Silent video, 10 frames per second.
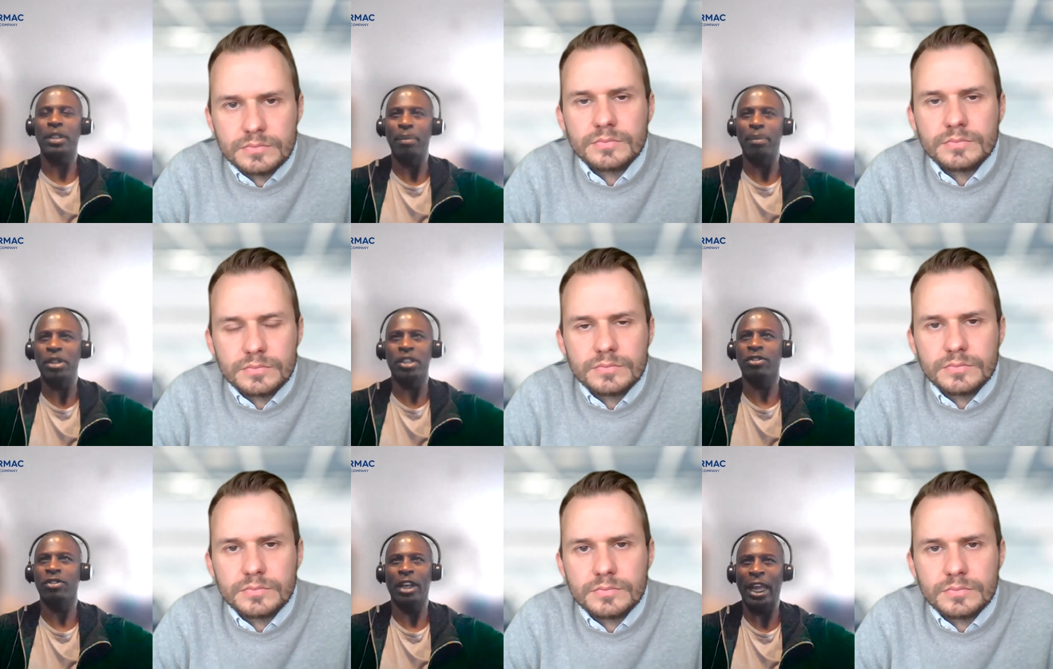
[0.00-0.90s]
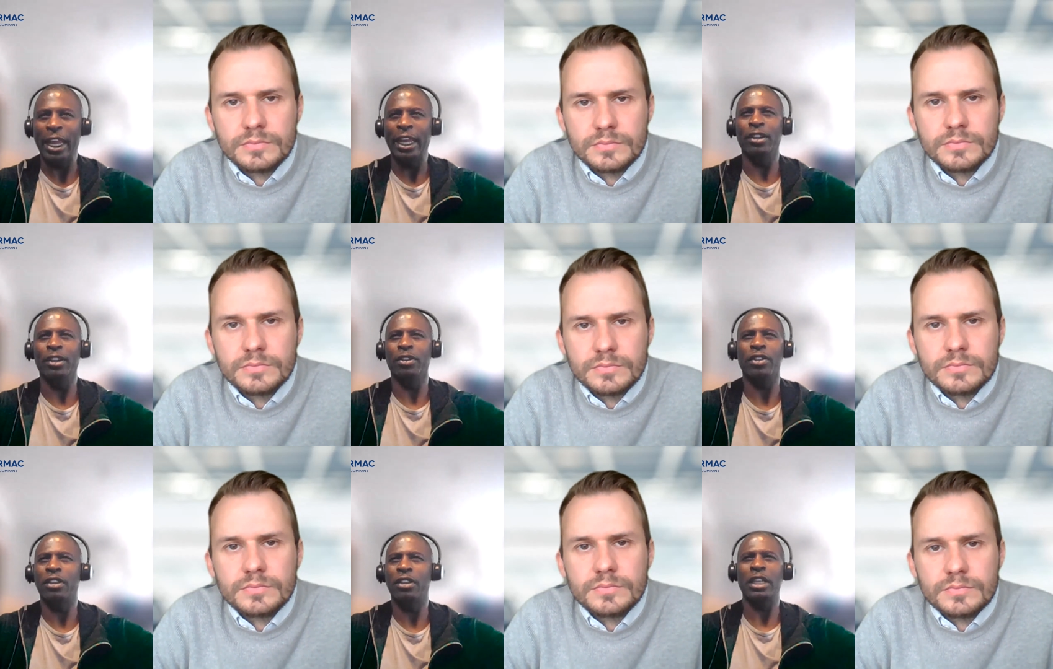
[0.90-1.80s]
Speaker 1: temperatures for laying
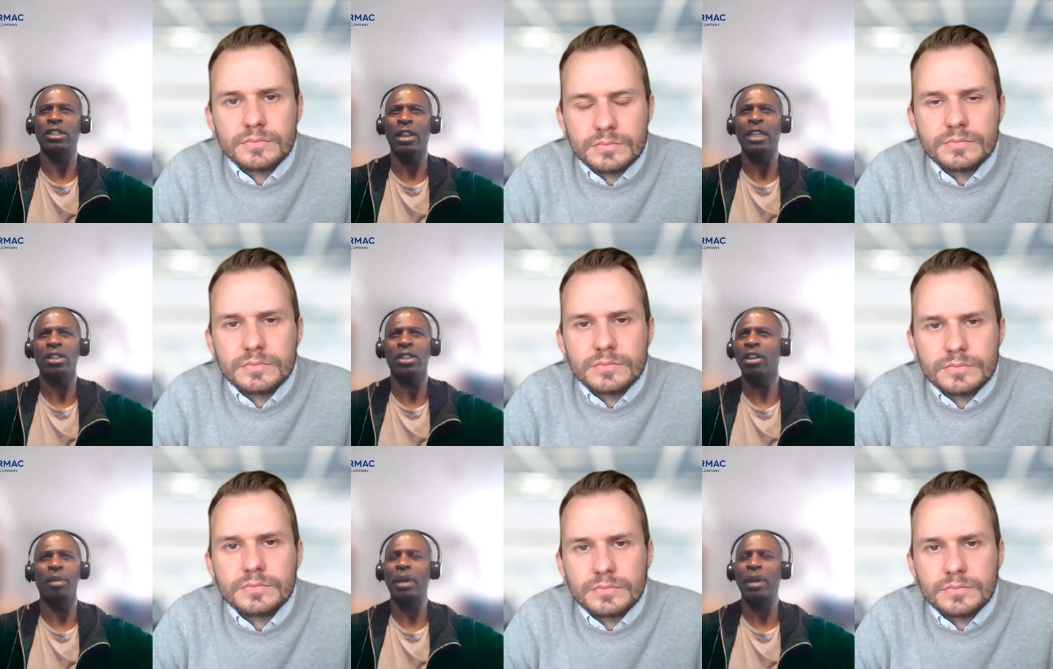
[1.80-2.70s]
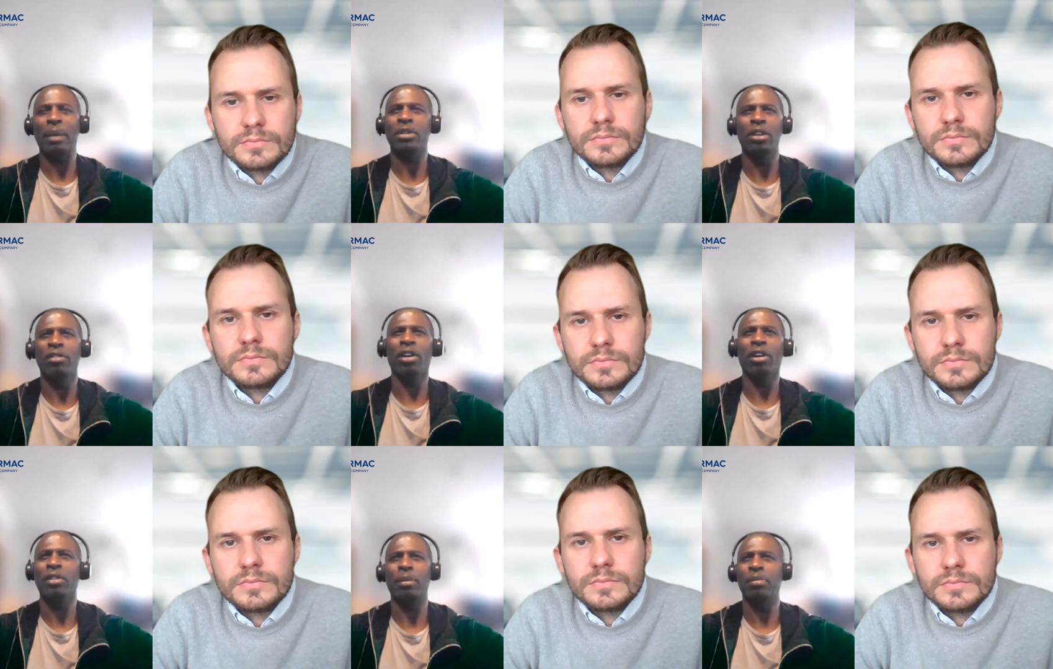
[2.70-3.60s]
and, and things like that. So yeah, it'd be absolutely
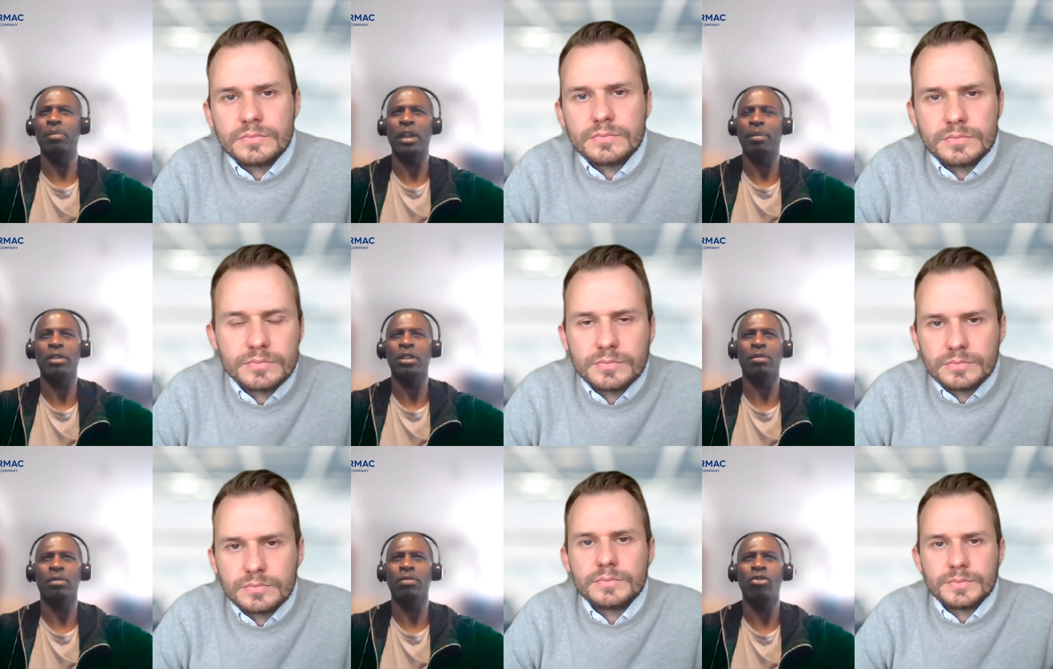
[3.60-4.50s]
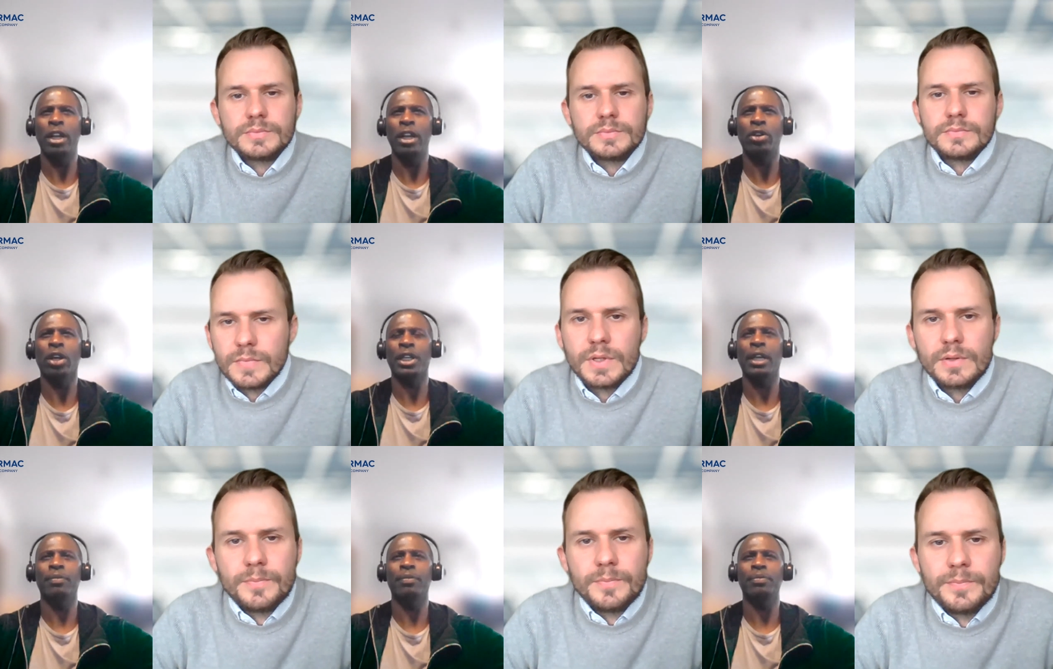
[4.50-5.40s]
fine. That'd be that'd be it's a really good
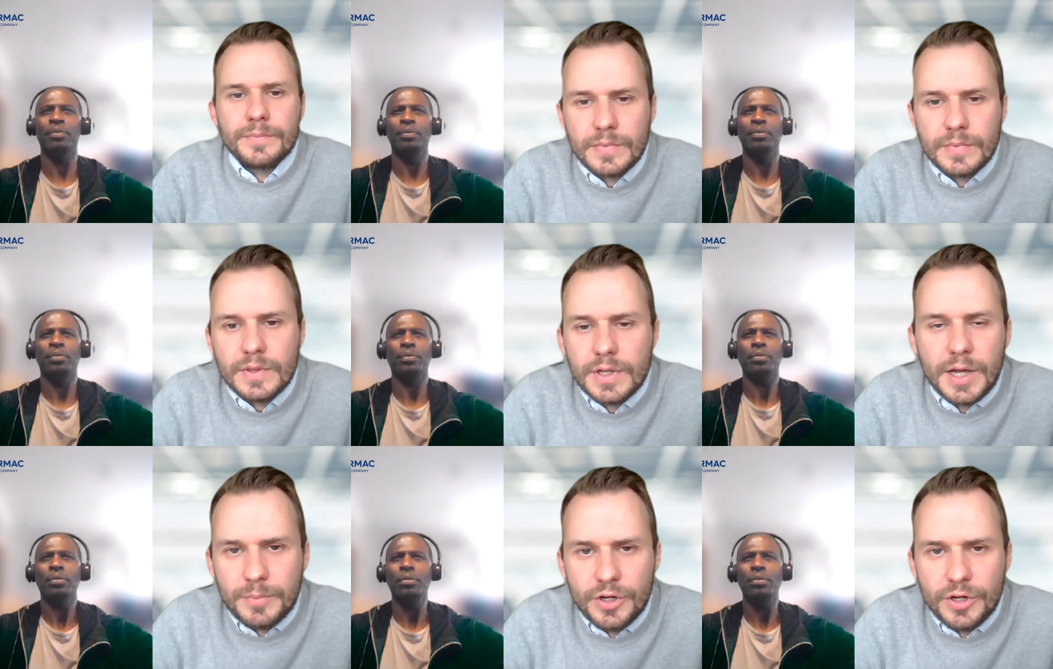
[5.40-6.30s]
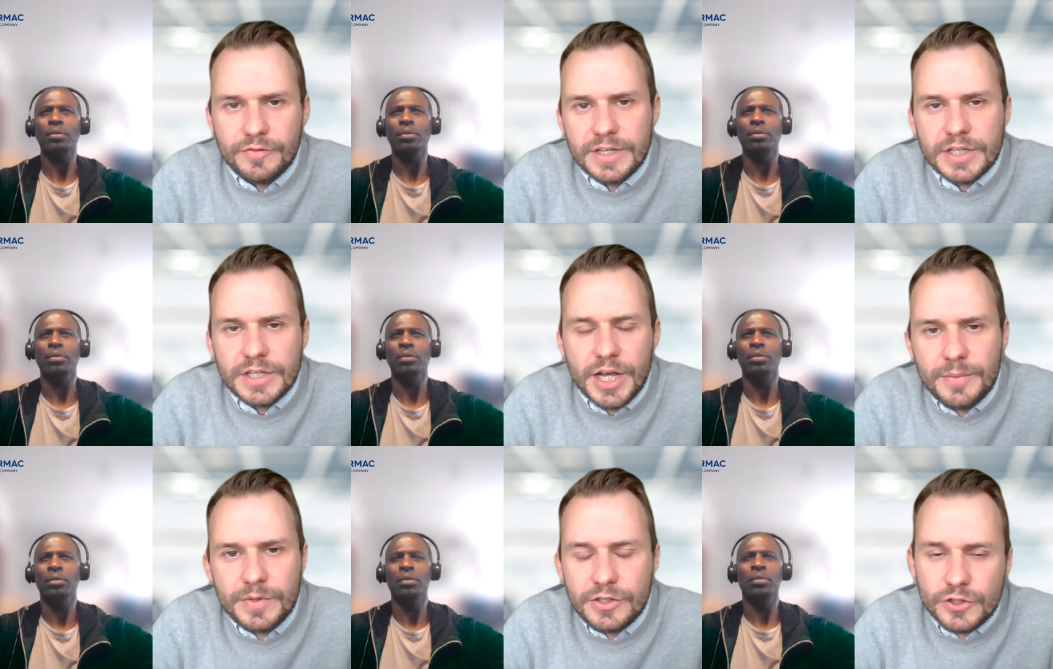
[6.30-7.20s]
idea.
Speaker 2: Ah, perfect.
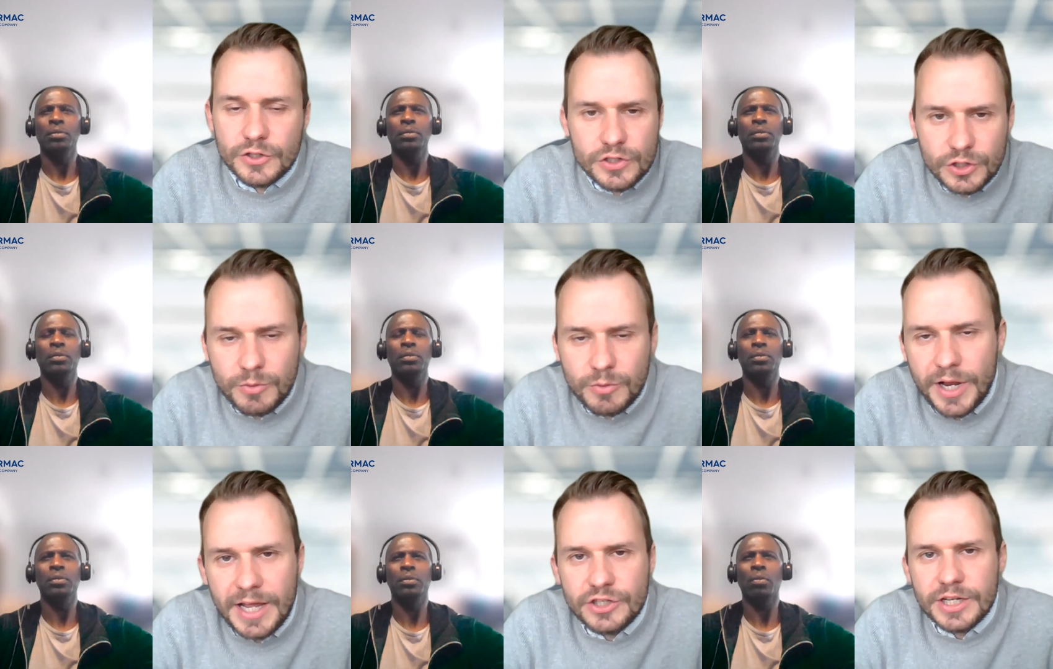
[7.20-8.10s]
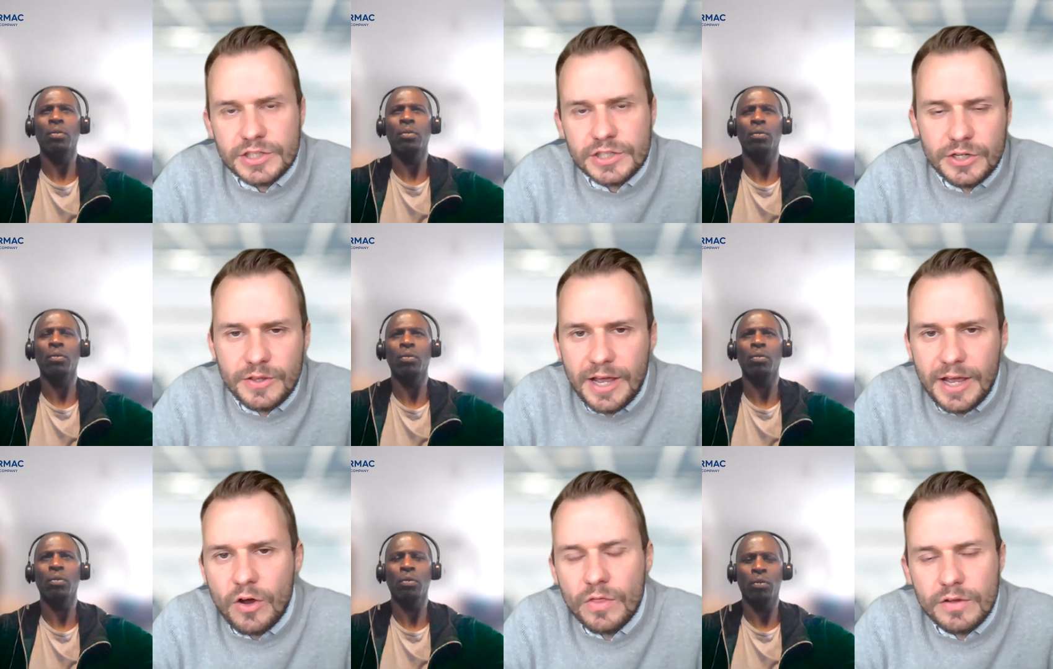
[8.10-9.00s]
Um, you just touched upon HS2
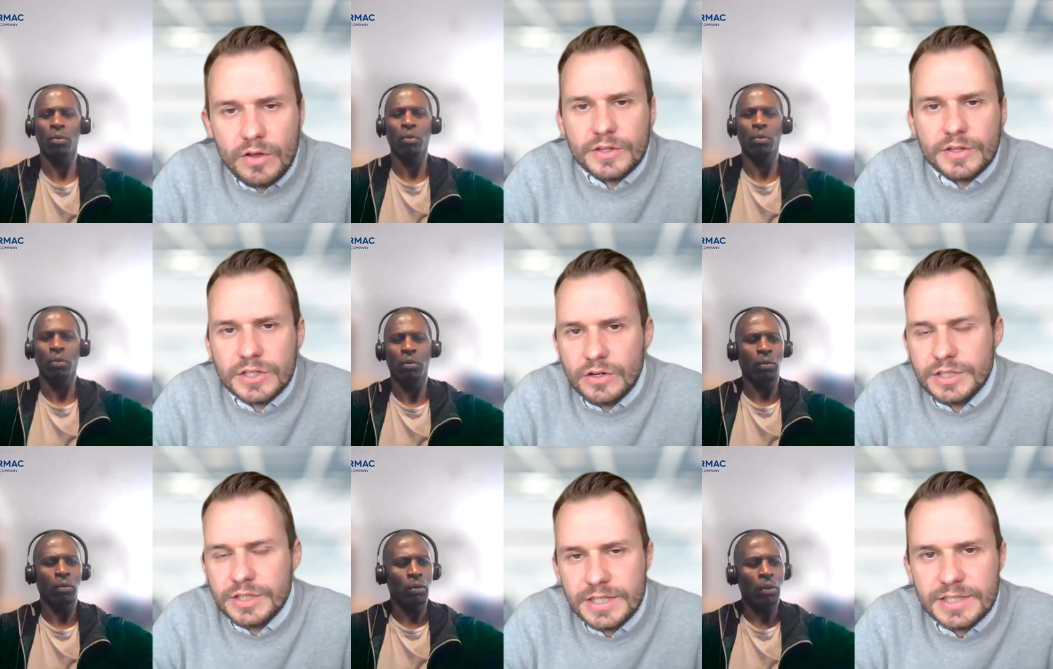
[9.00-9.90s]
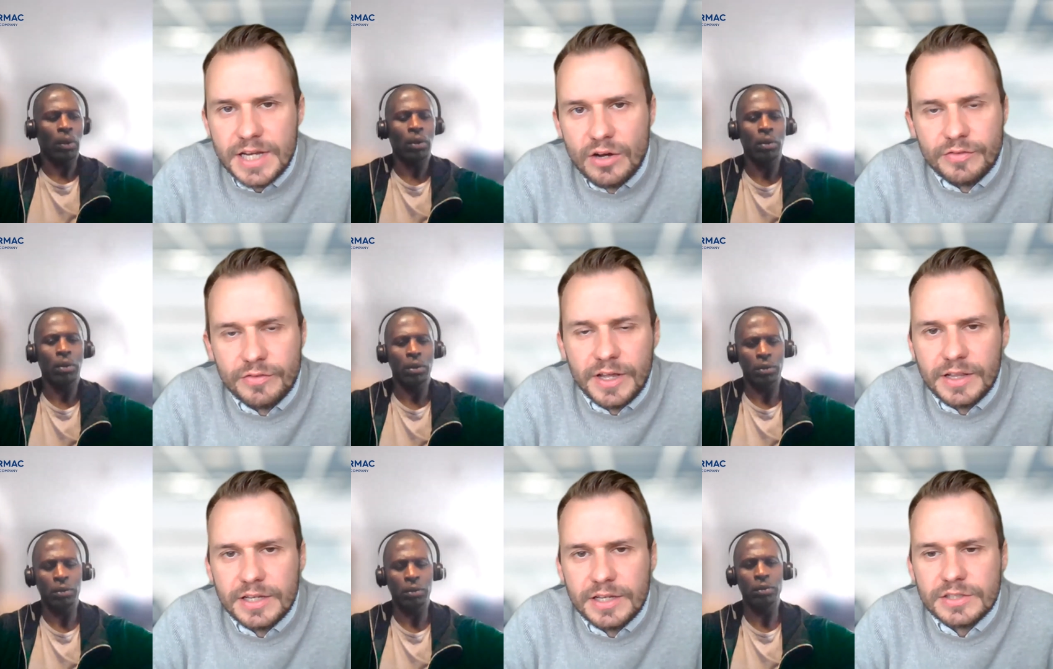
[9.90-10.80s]
there. On the, on the site itself,
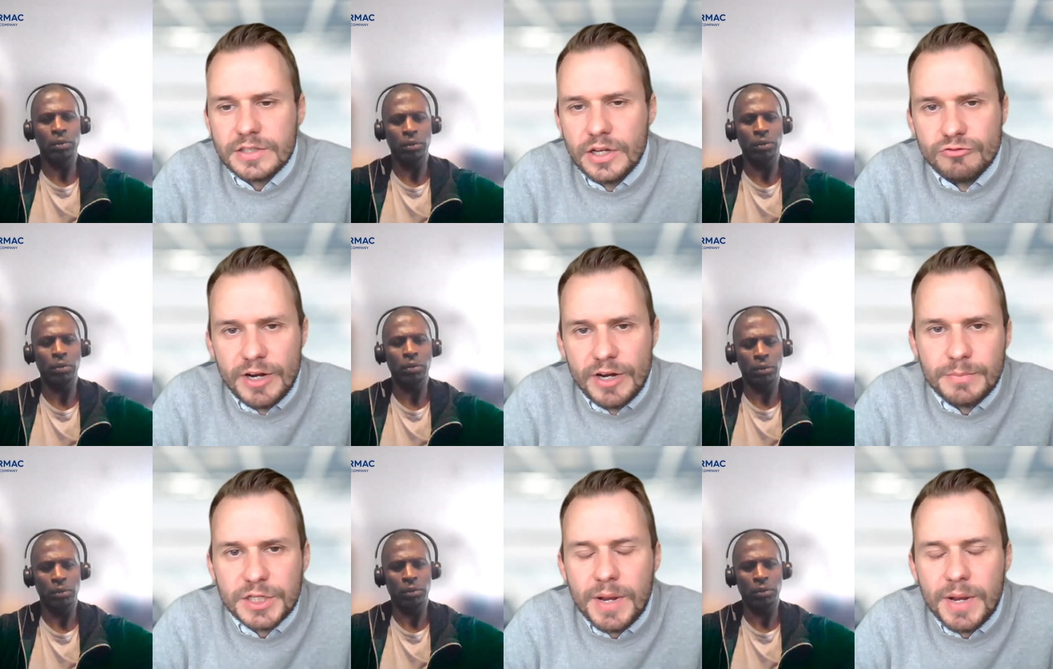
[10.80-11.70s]
there, there's a ready mix